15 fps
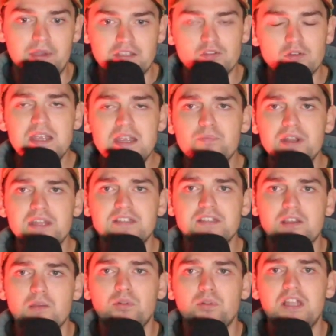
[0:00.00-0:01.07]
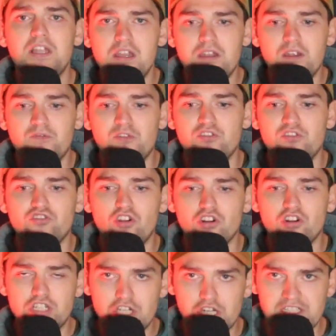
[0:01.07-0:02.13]
So he brings a completely different
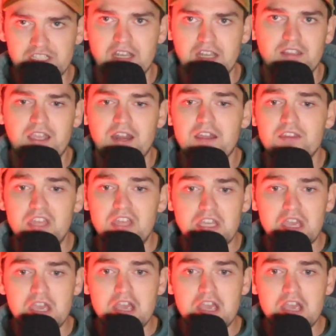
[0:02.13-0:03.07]
structure to Celtic, and I think